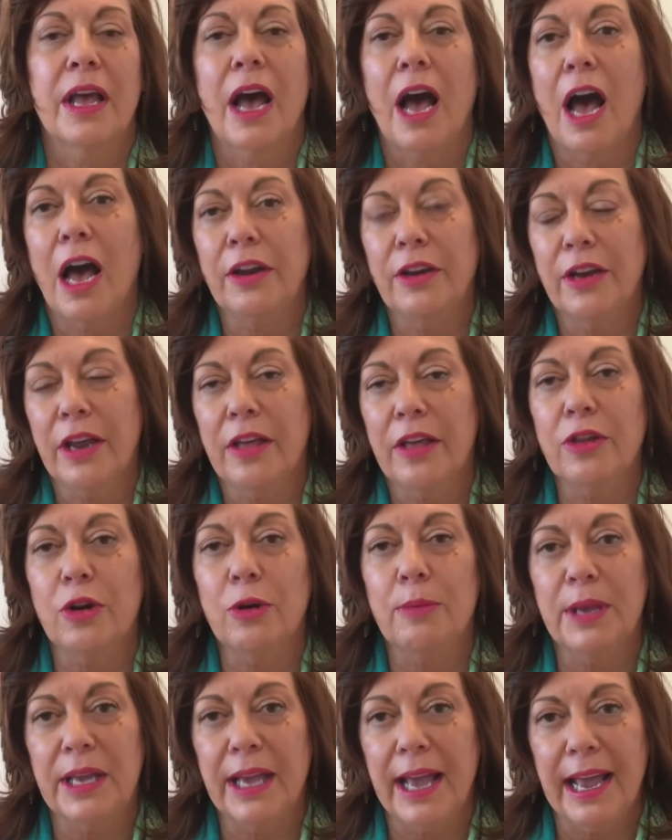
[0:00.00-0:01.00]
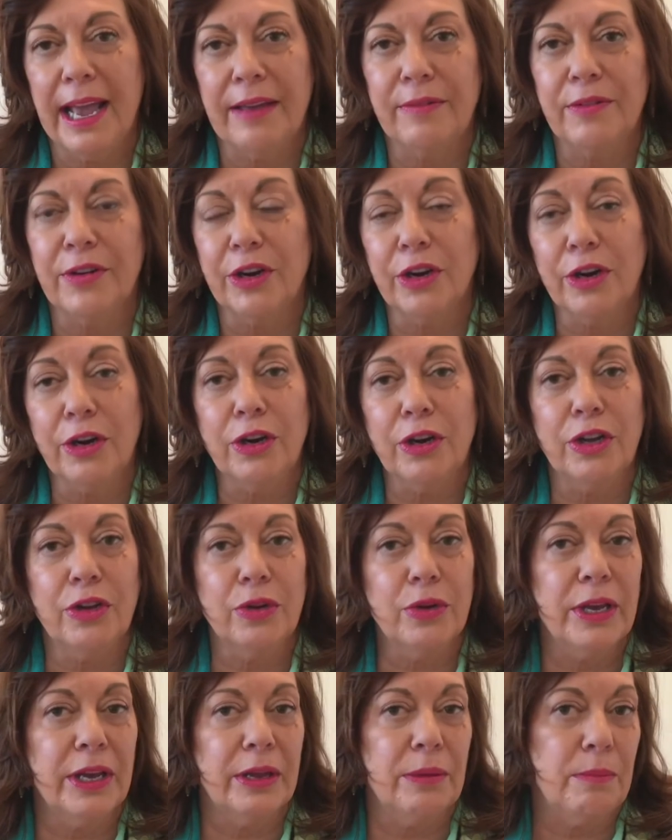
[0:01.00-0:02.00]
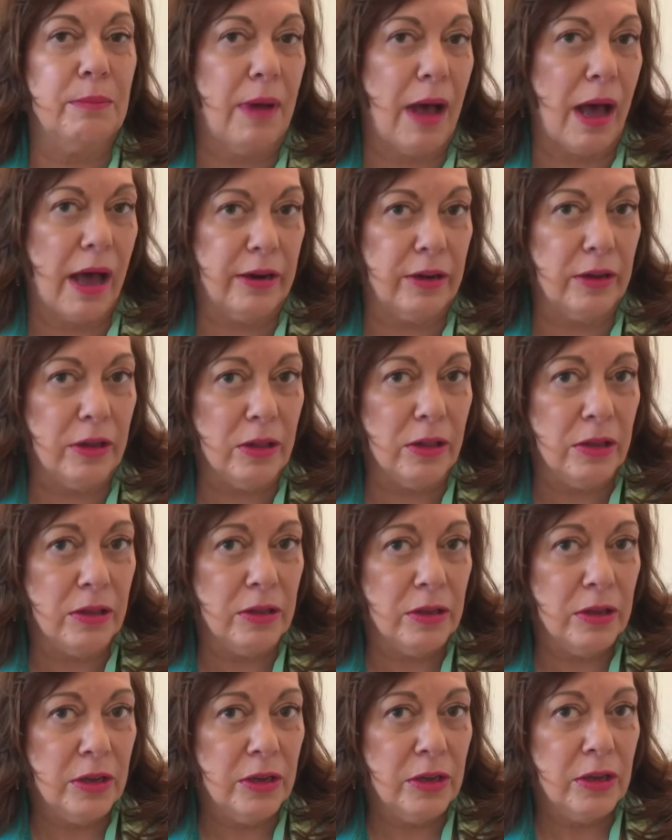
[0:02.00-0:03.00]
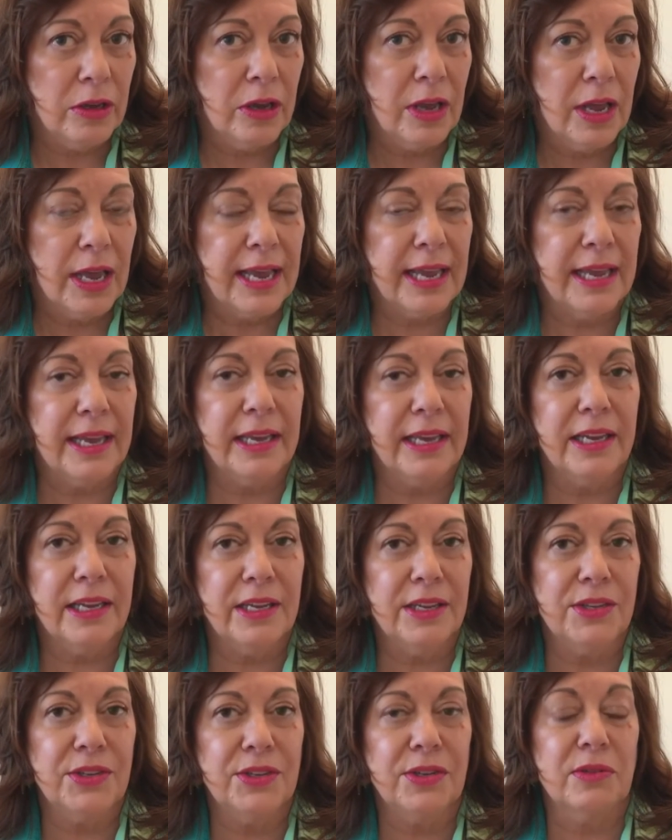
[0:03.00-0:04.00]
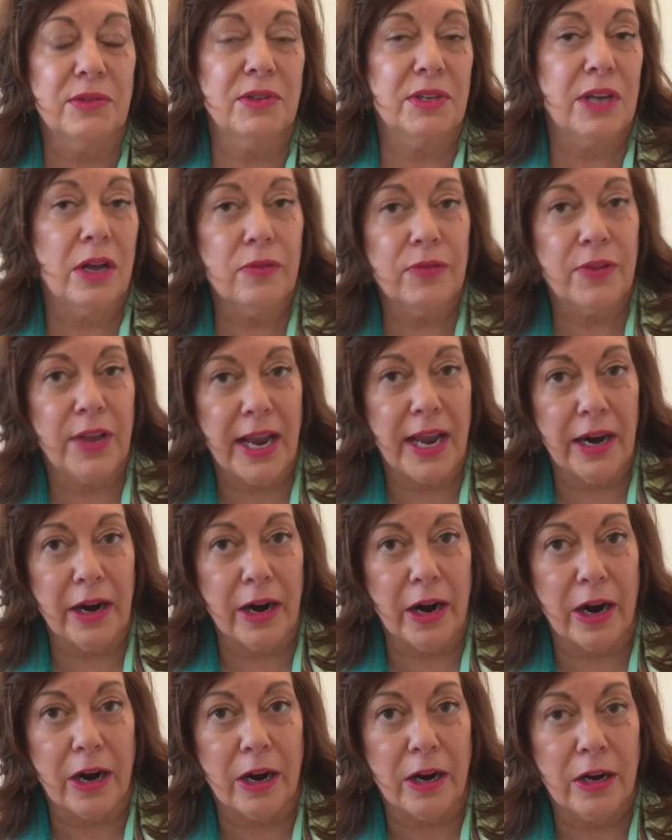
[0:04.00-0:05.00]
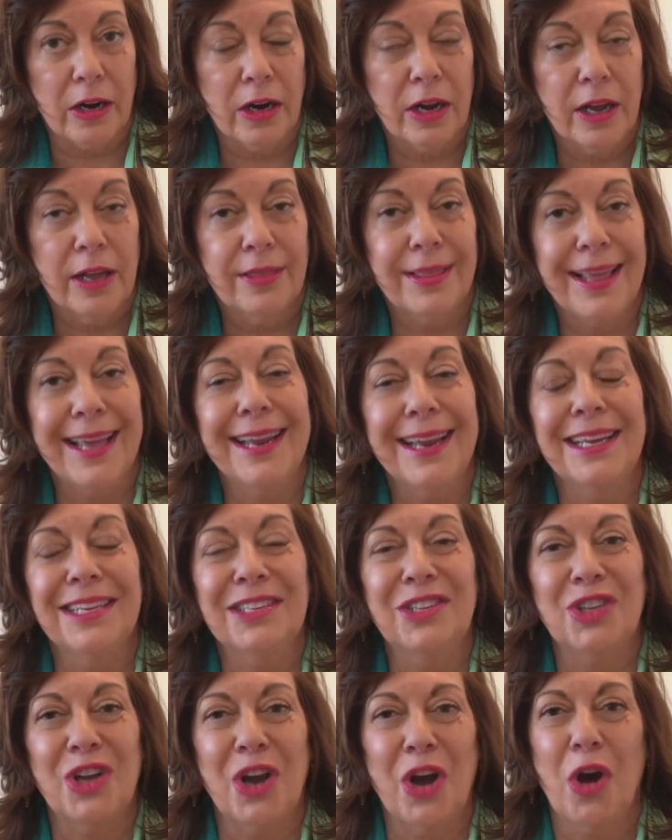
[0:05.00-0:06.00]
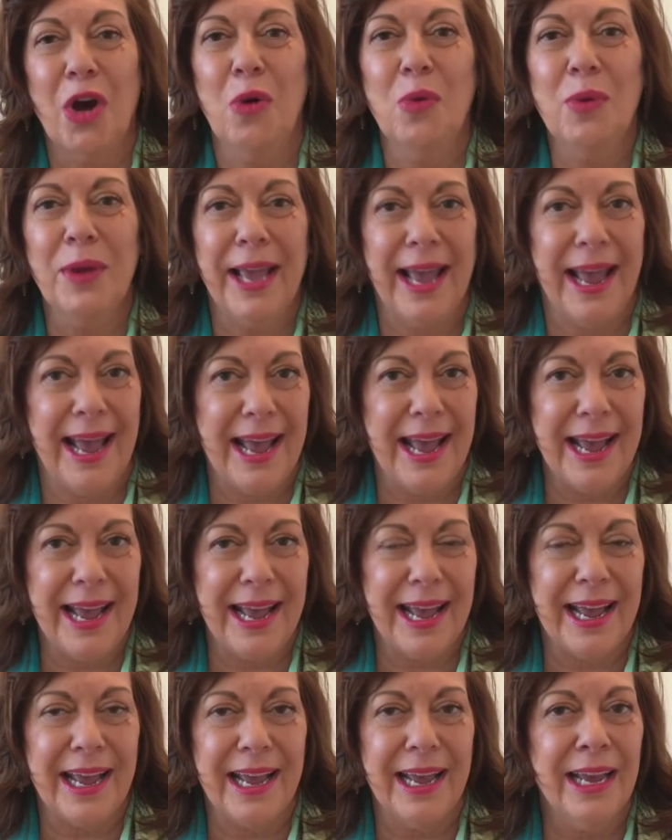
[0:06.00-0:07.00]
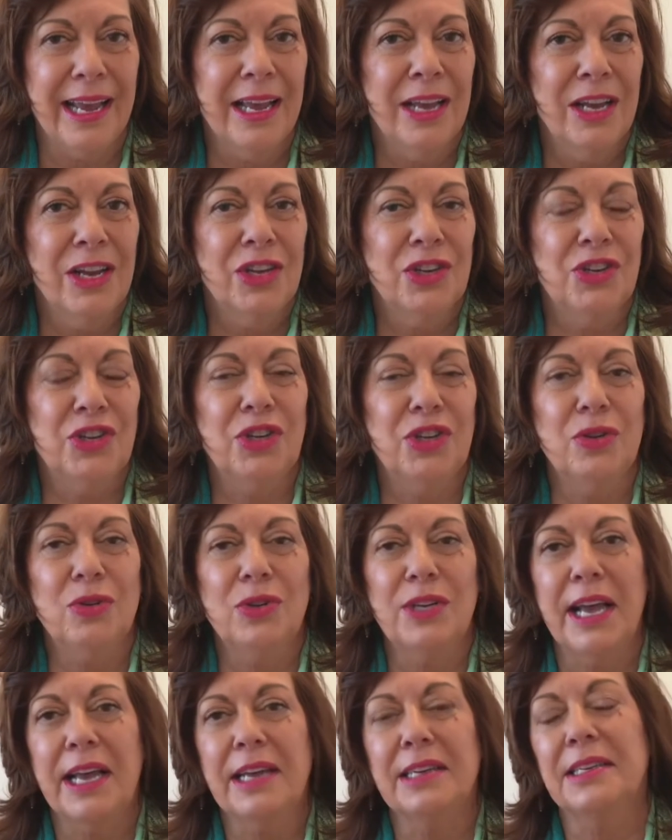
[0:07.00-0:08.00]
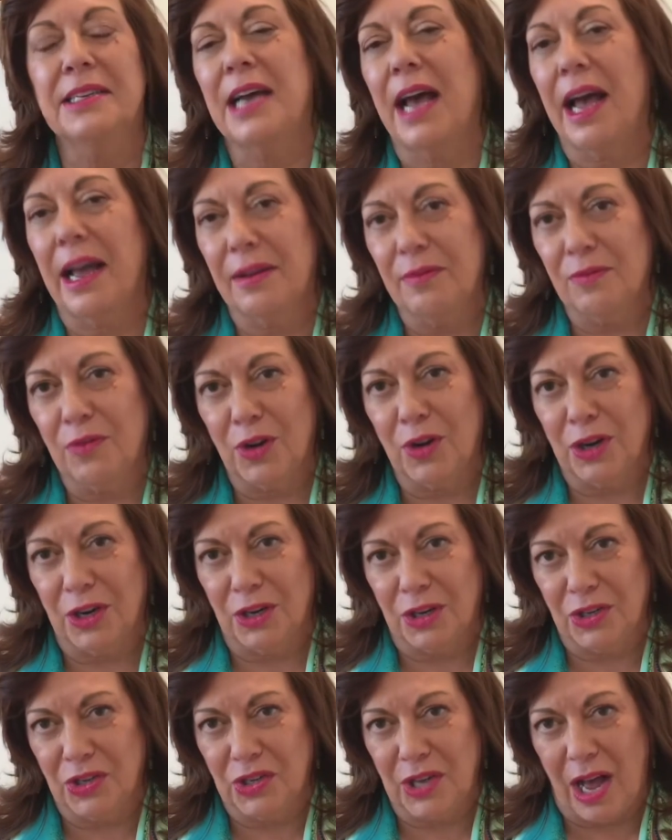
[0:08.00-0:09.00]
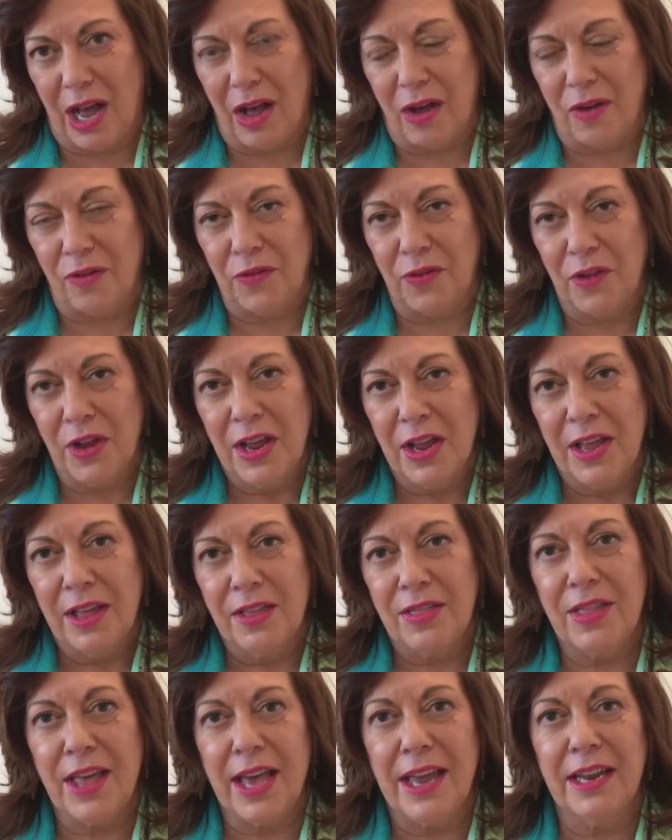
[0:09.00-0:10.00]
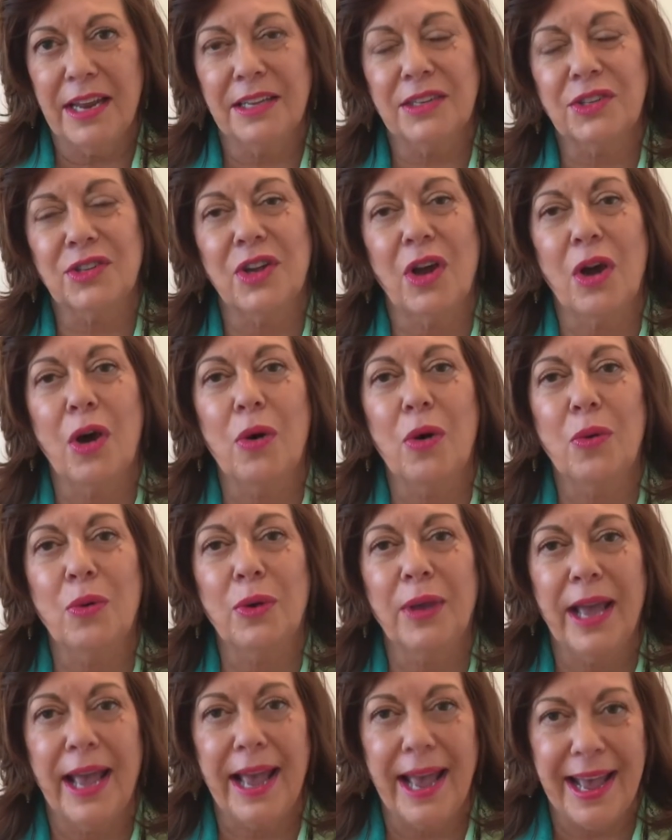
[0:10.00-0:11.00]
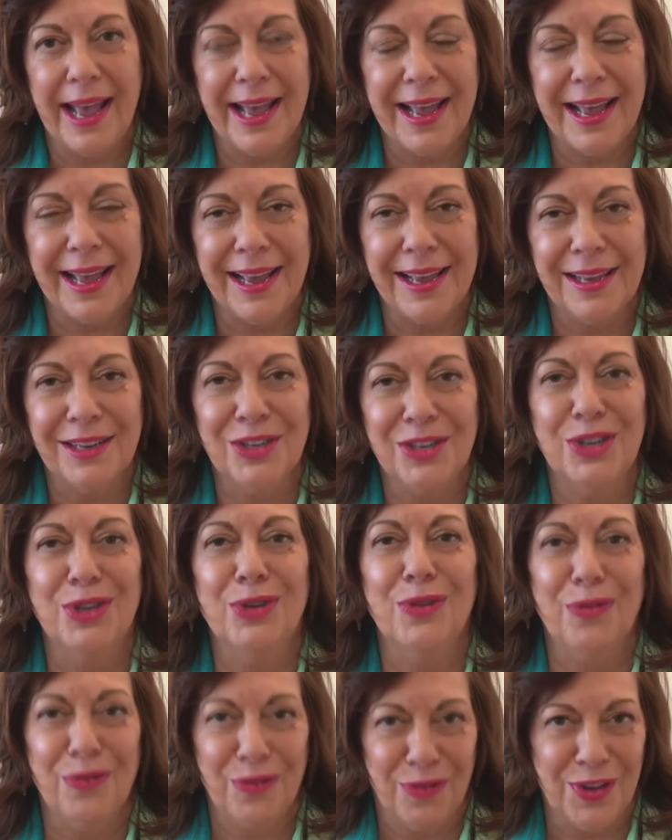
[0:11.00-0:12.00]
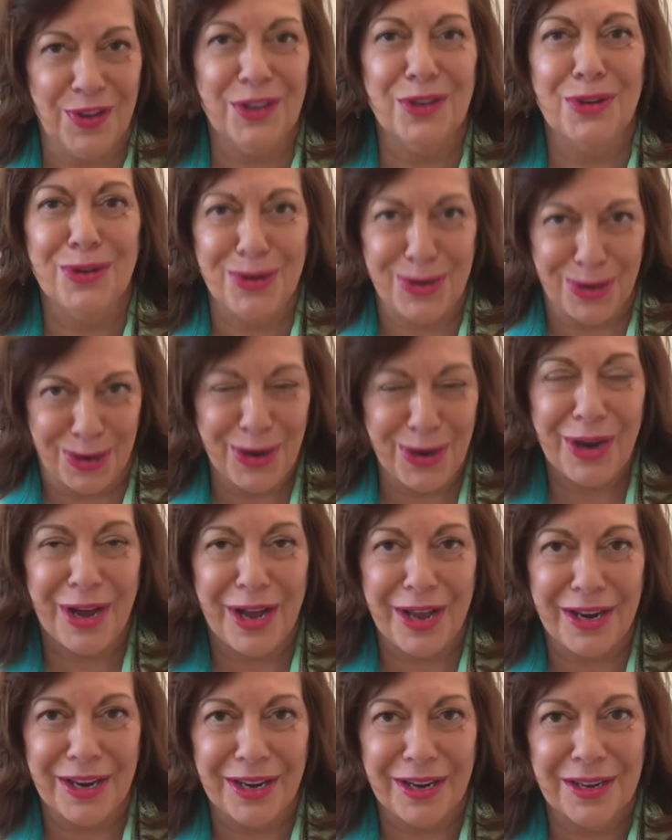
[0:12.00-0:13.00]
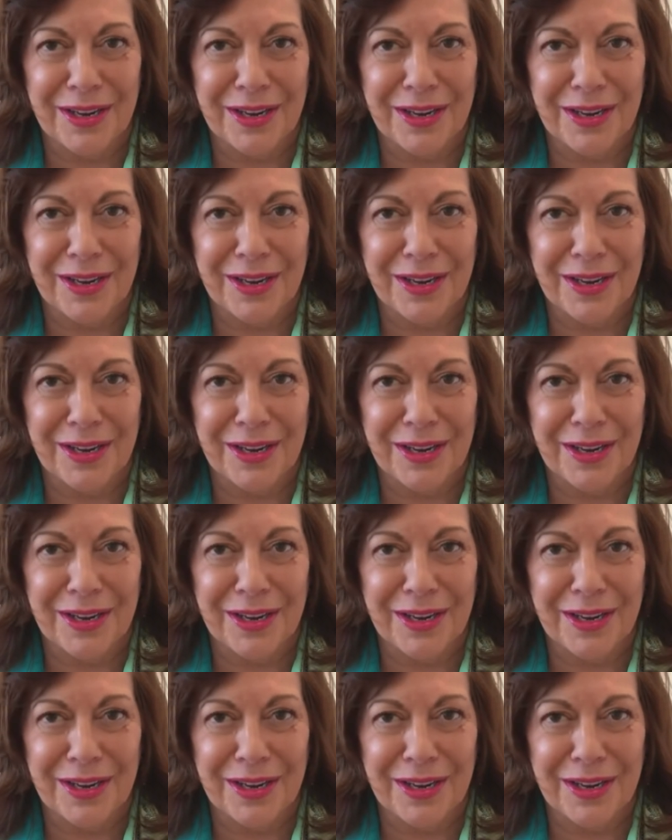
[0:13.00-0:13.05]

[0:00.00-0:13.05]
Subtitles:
Another behavior you can model is self-care, that it's okay to take time for yourself, that it's okay to feel good.